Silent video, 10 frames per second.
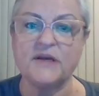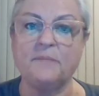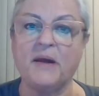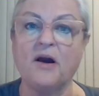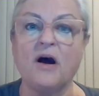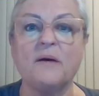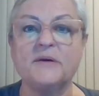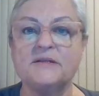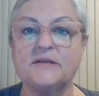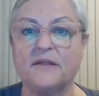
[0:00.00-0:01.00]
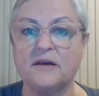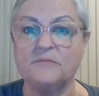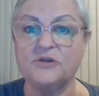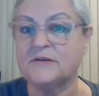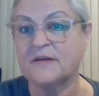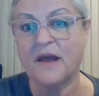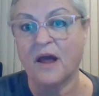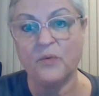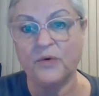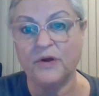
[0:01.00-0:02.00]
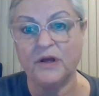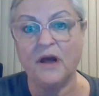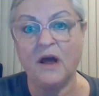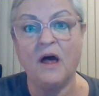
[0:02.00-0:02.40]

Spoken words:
and make comments on them just like I would